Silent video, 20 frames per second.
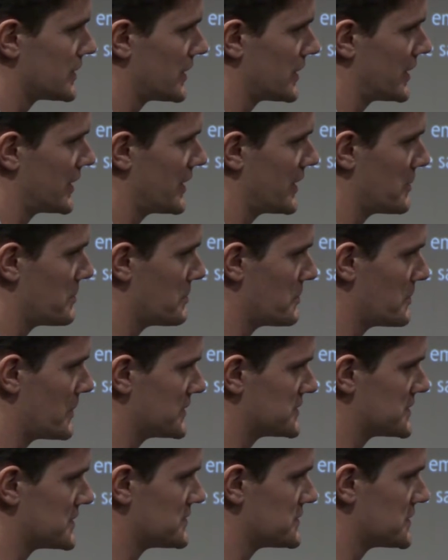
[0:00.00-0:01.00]

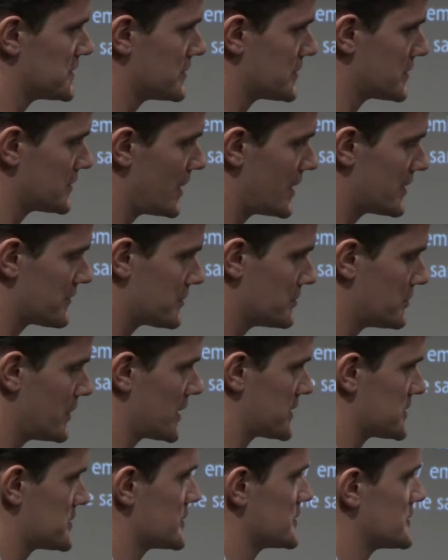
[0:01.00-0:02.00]
As you've seen, there are a lot of
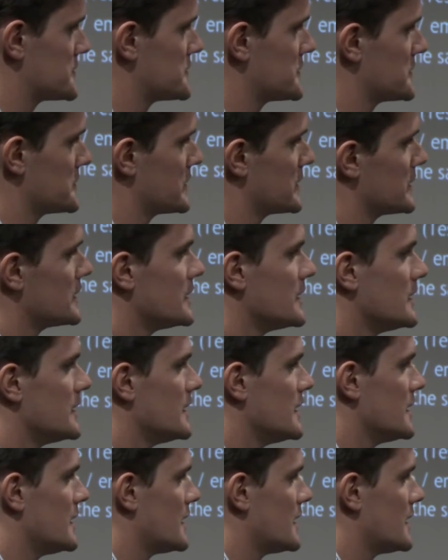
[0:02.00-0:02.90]
complexities to it.